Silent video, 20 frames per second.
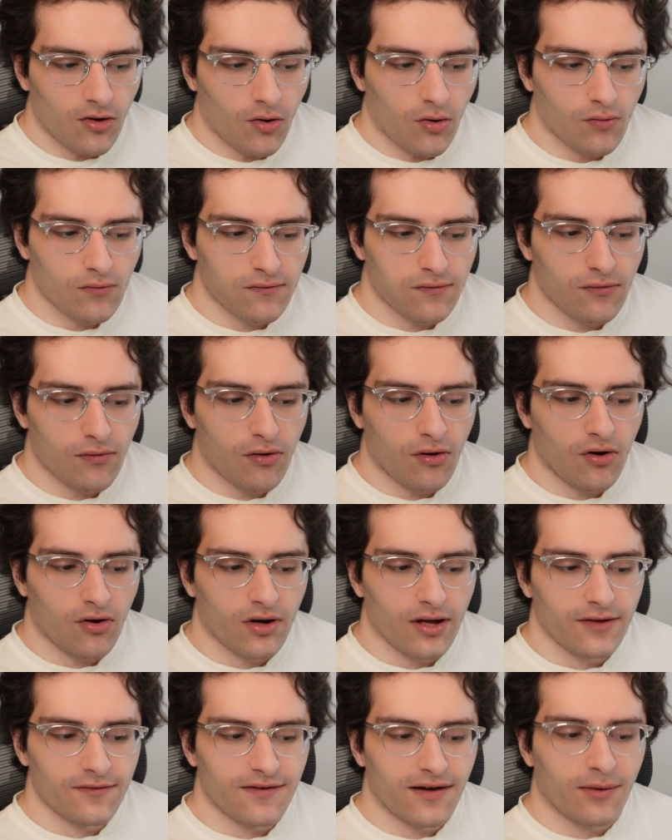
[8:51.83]

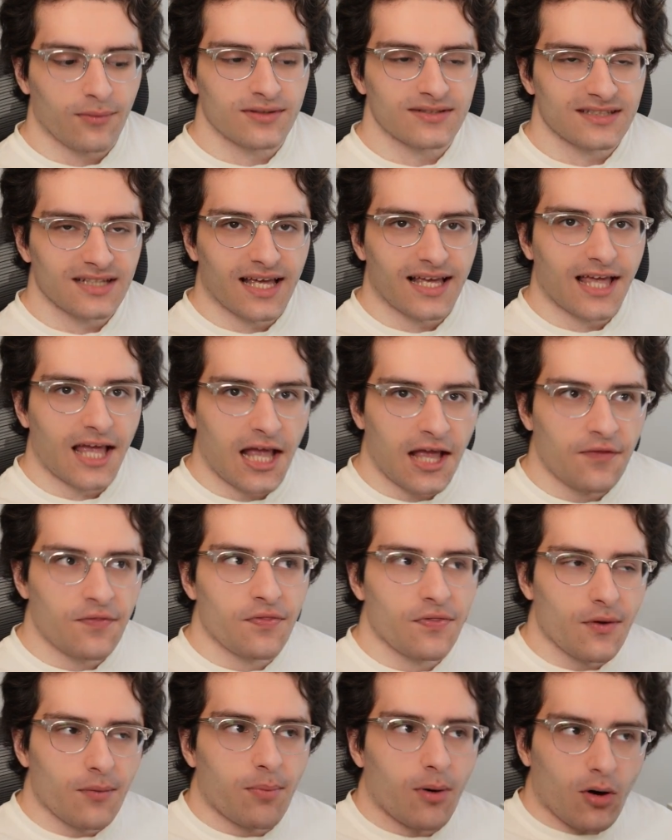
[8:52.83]
overall, if I was like
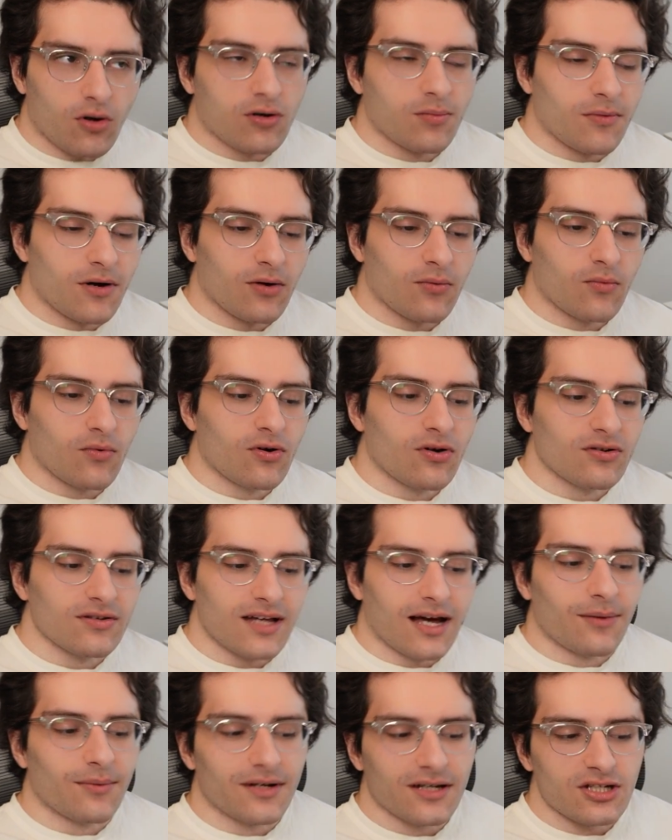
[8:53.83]
in the Pokemon
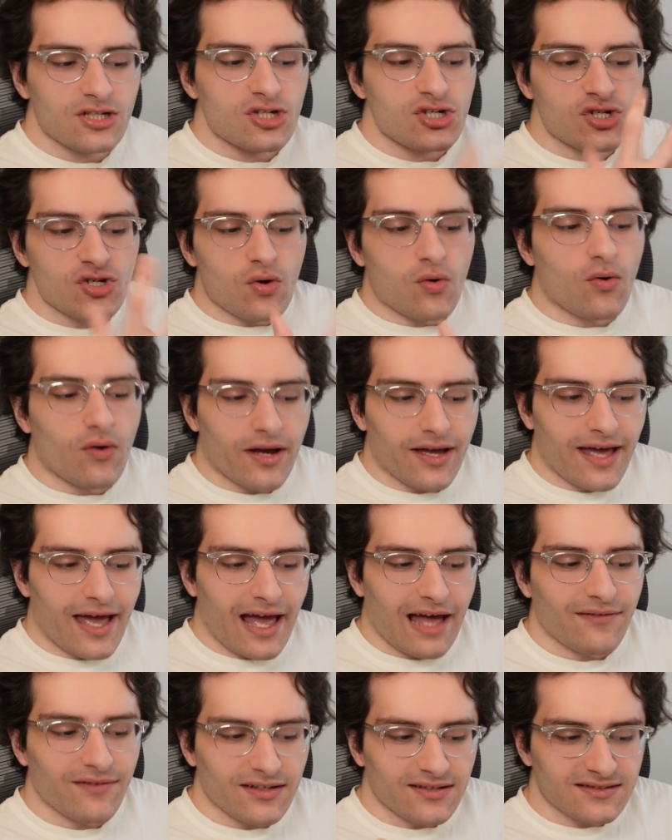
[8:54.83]
world, I would enjoy
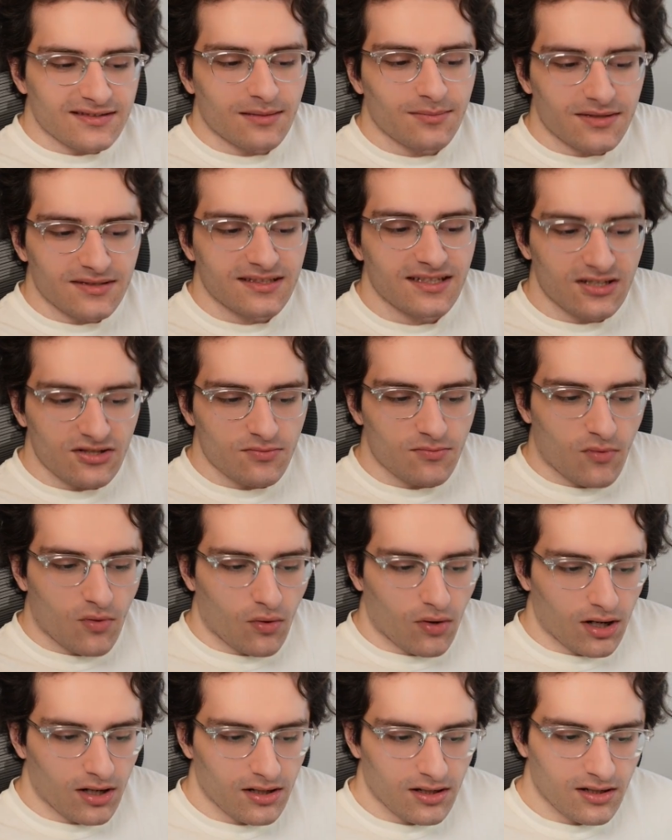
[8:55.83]
having Semi-Sage
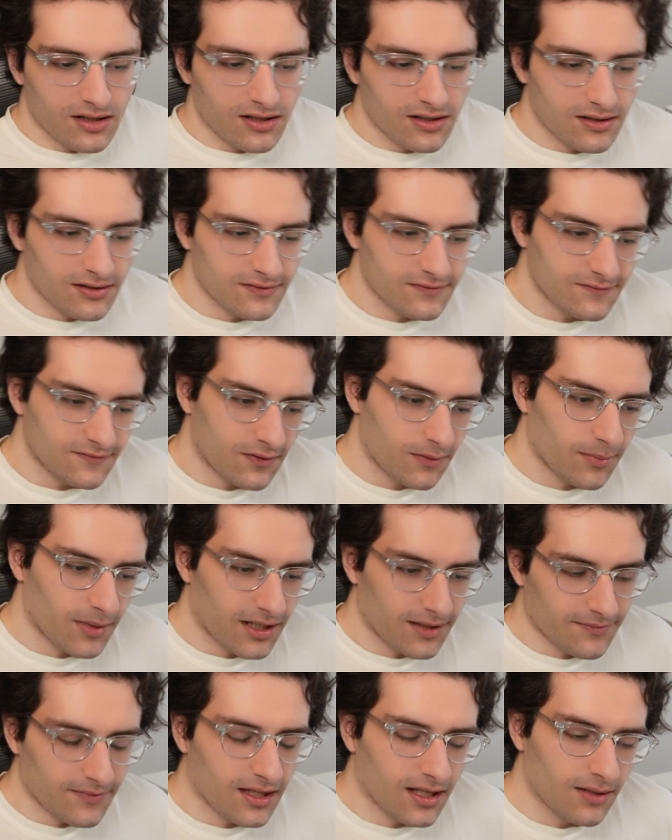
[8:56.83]
more for
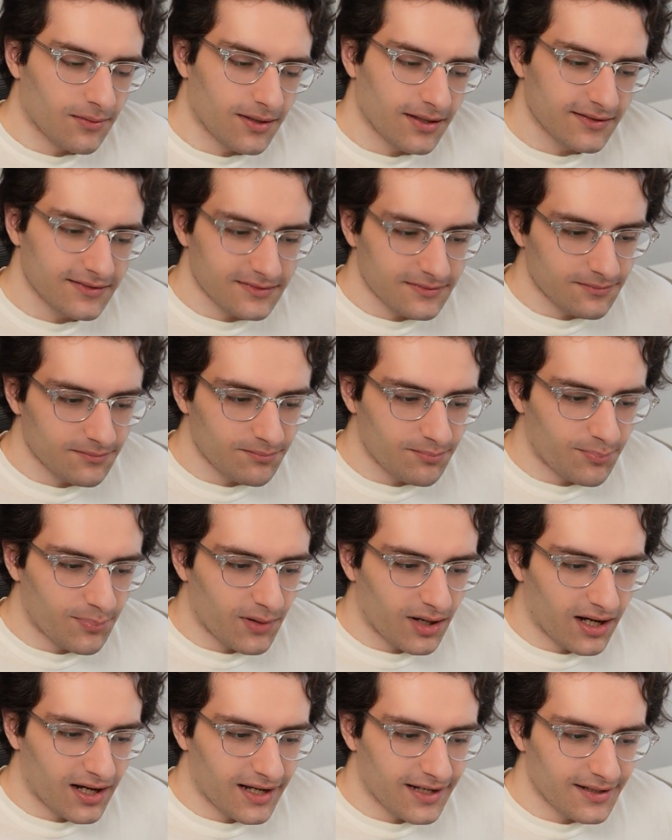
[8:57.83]
me, anyways.
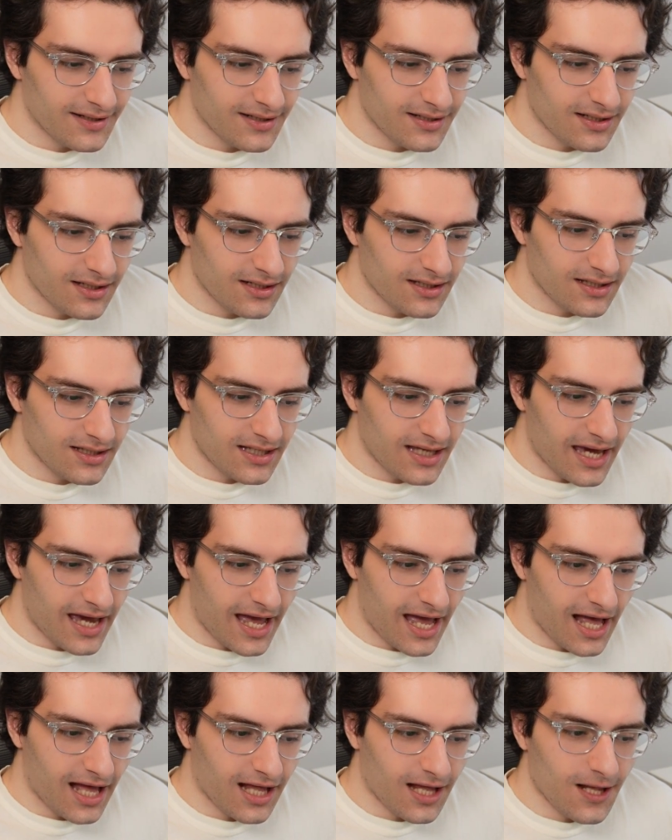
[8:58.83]
But
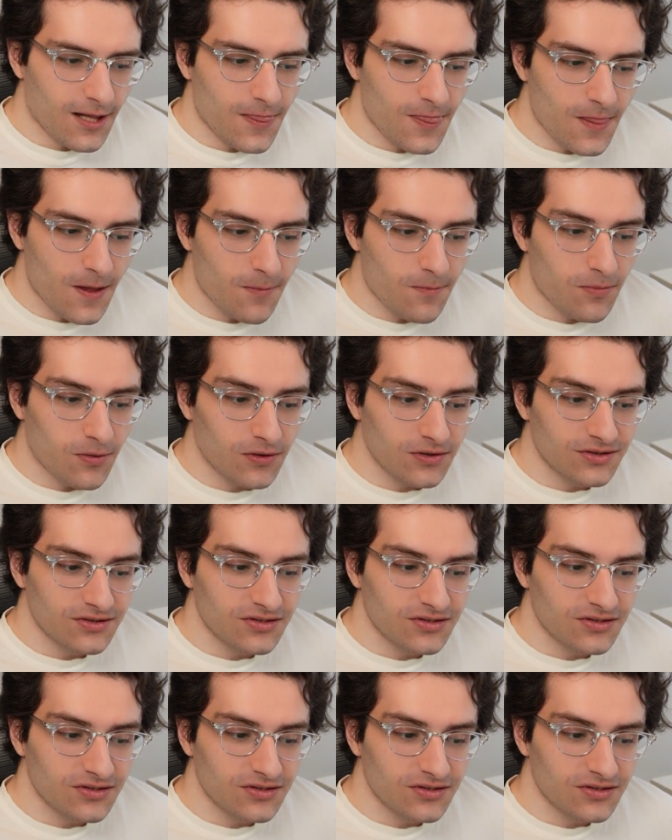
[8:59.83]
yeah, number